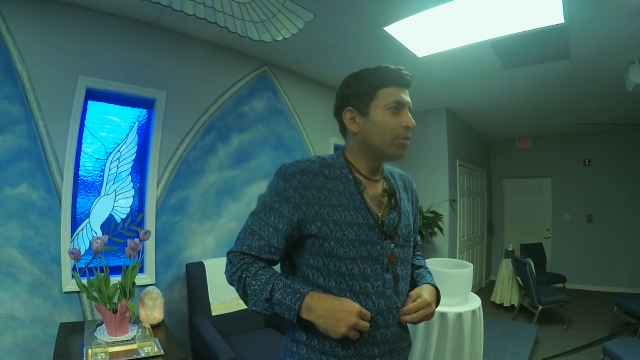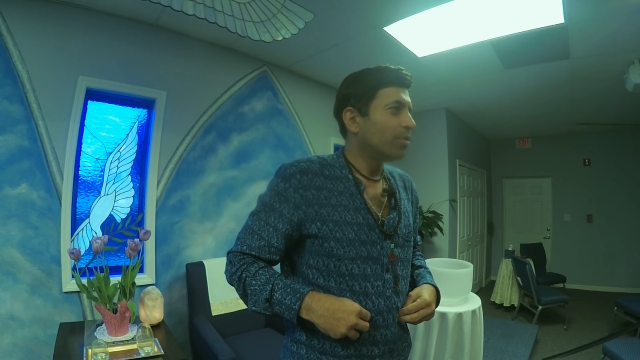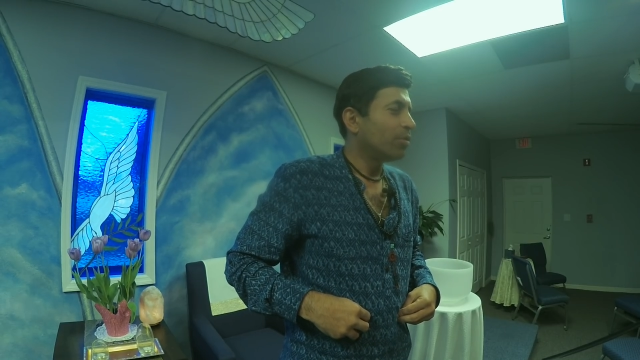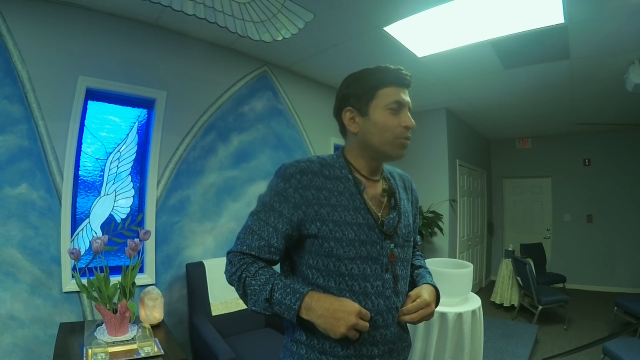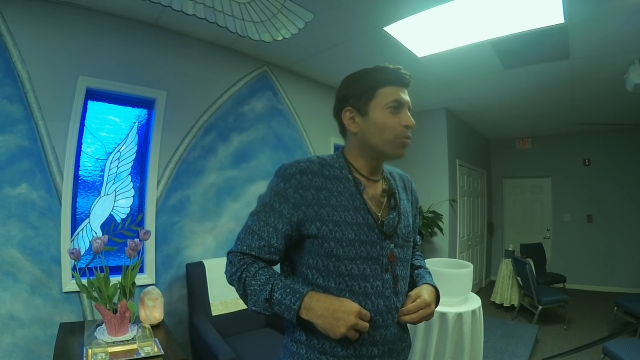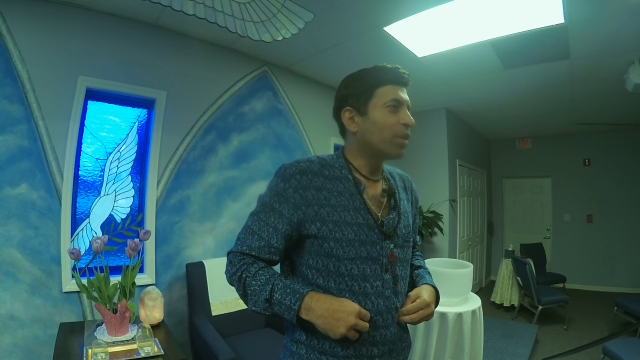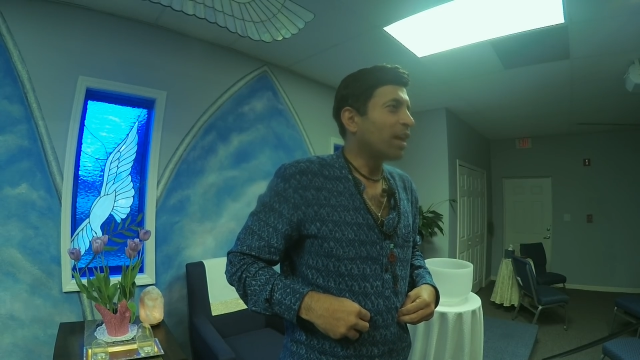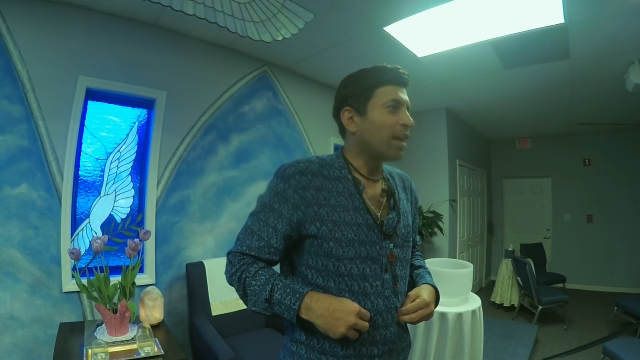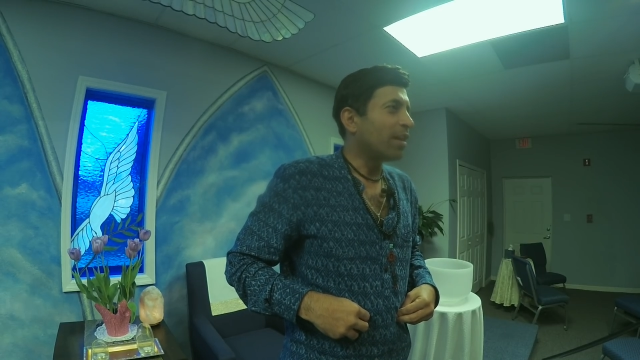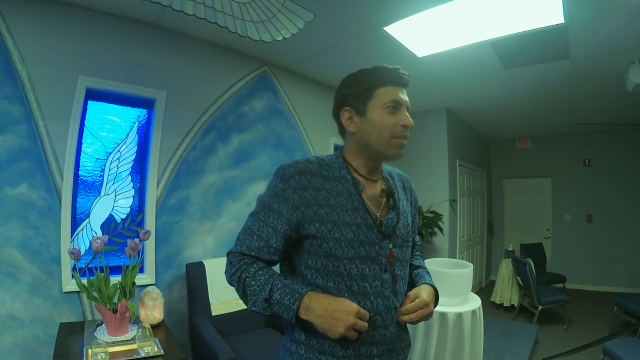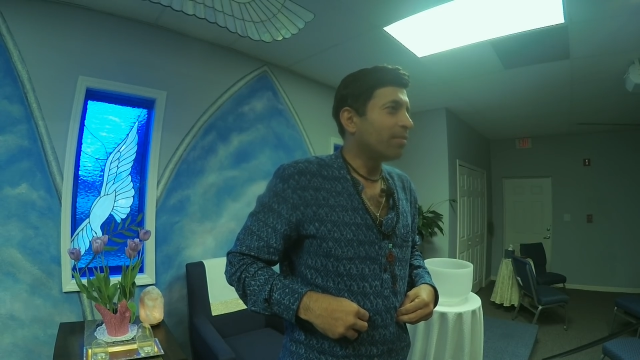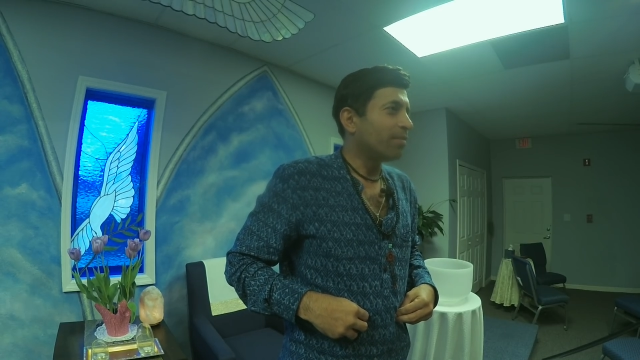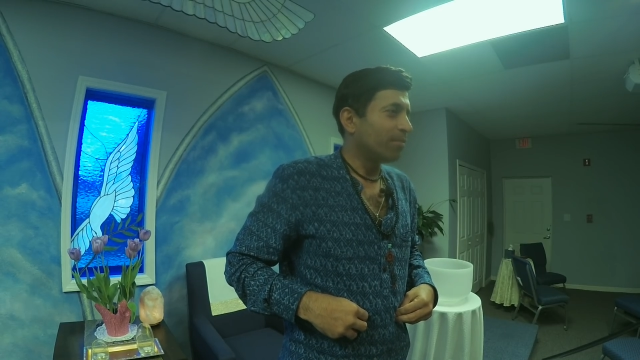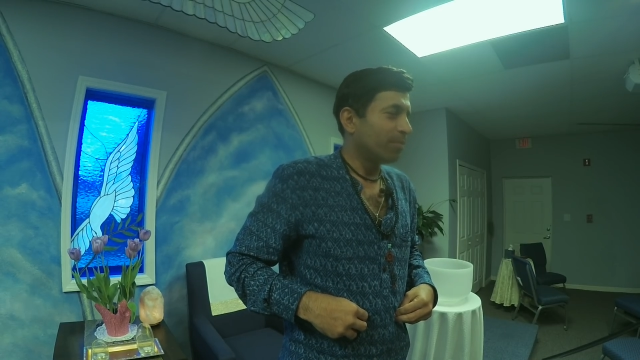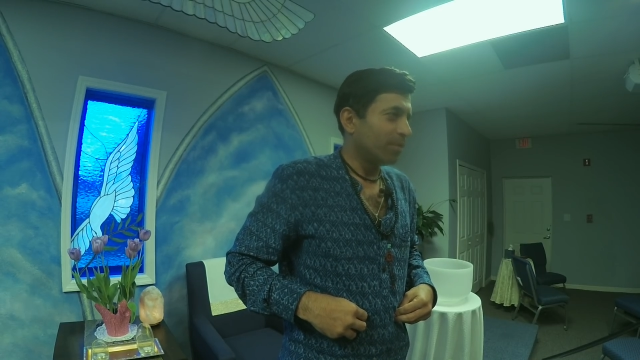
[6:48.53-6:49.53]
you can
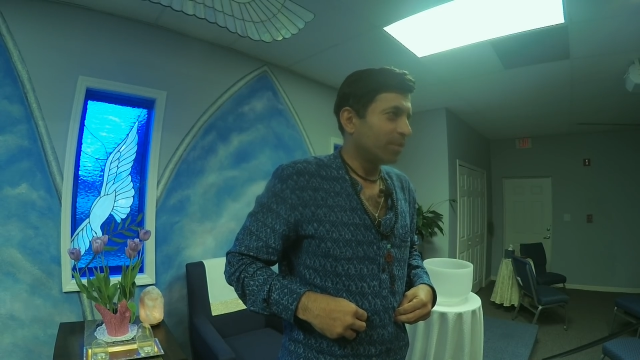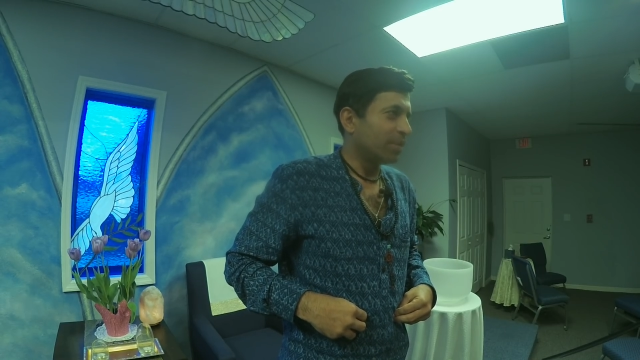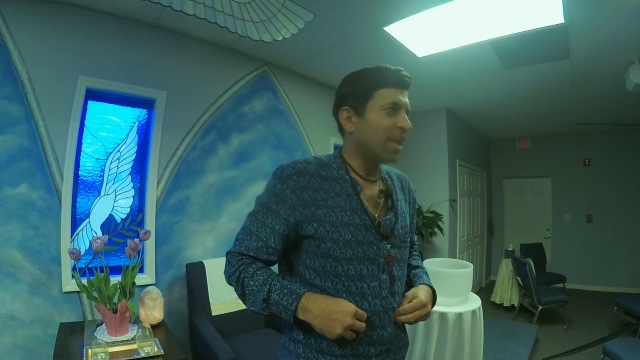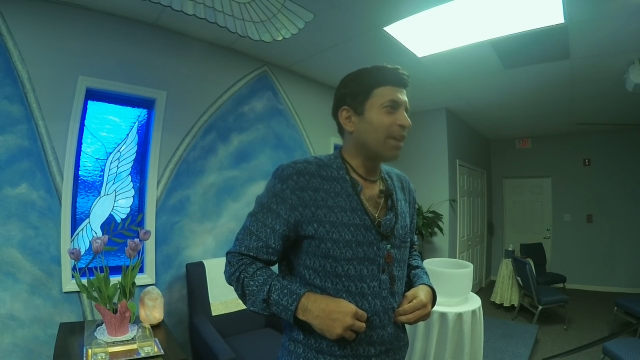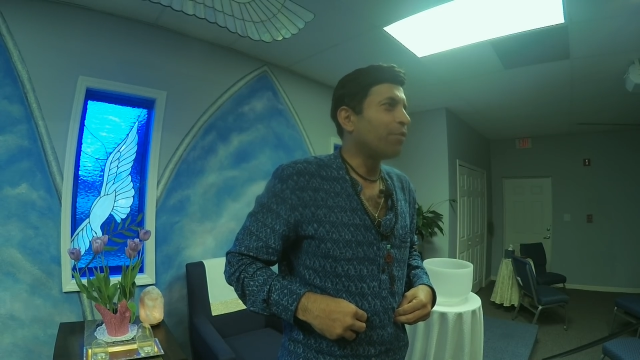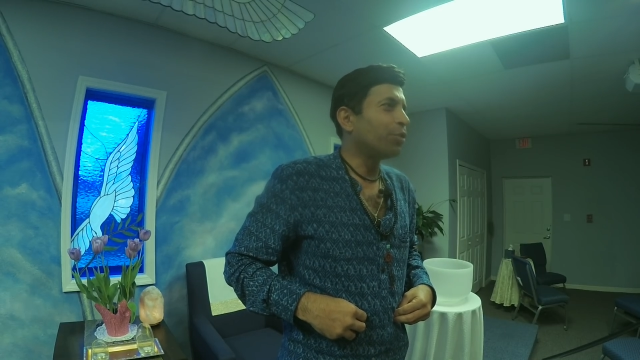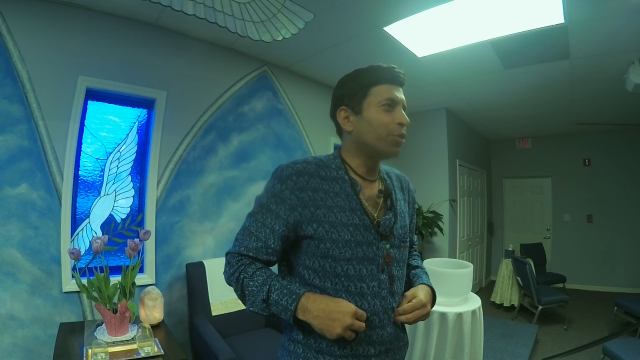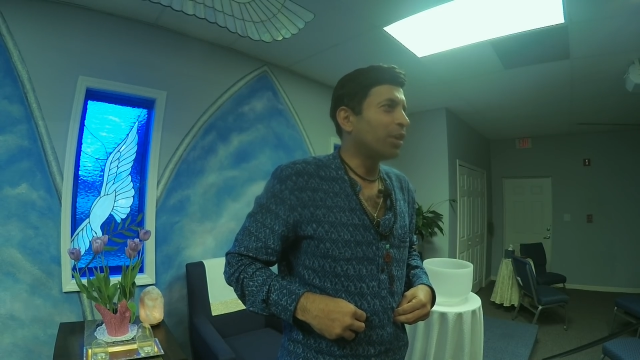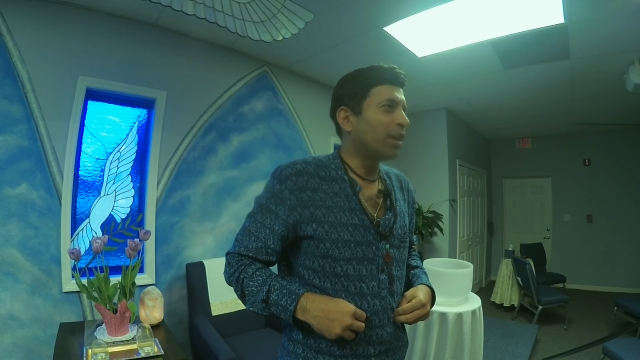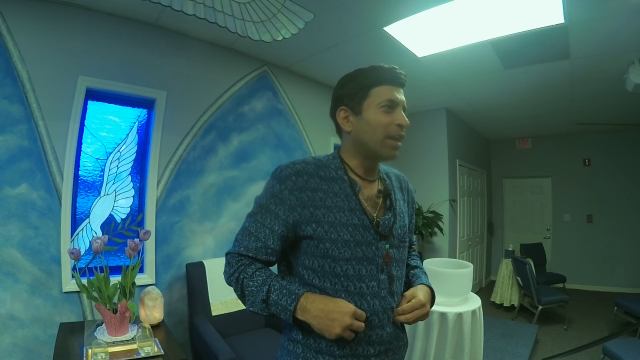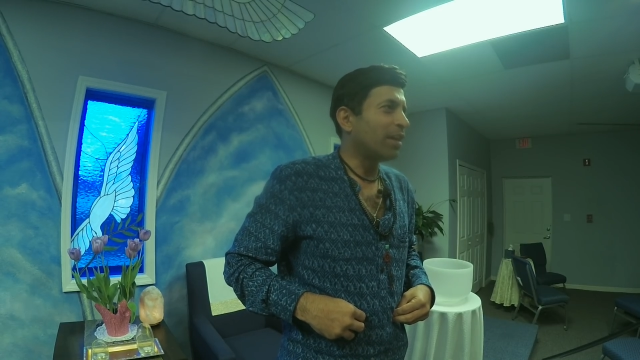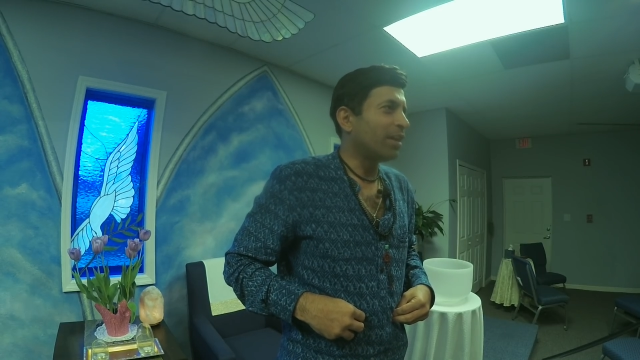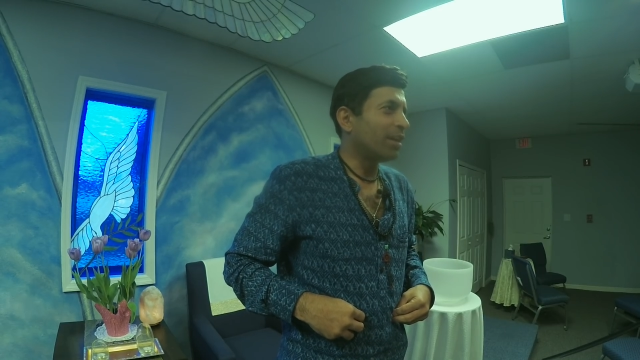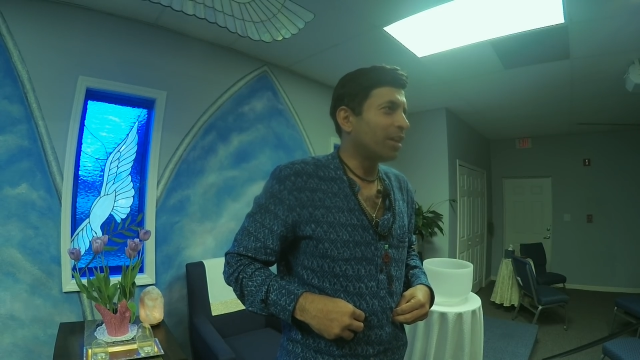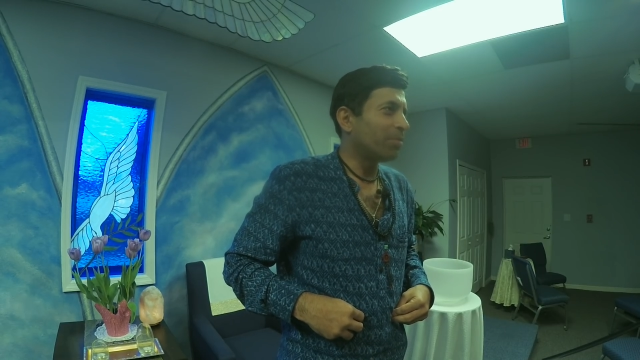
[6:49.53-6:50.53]
save on your
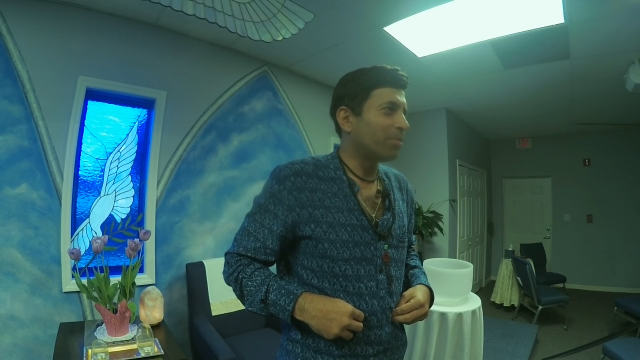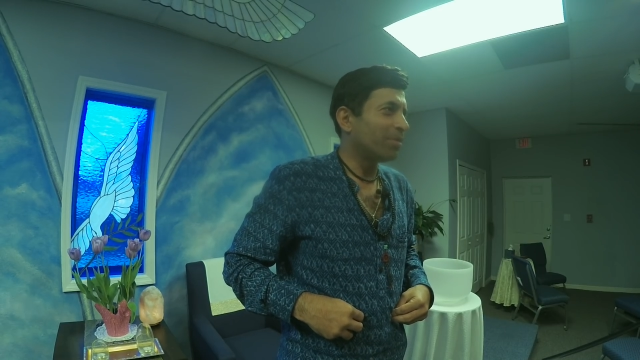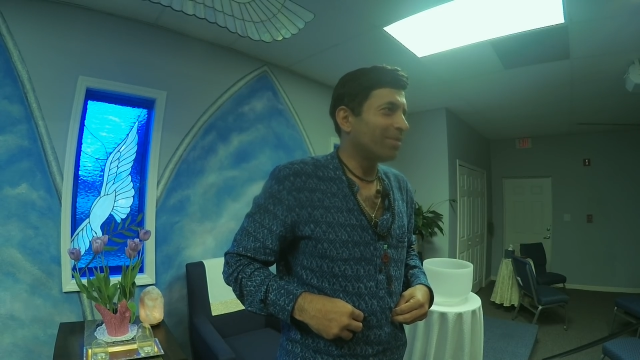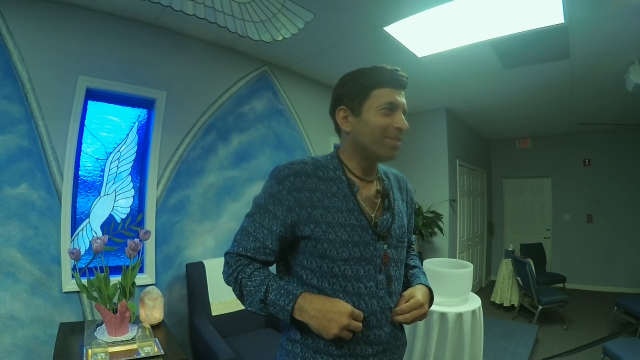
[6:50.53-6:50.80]
dining table.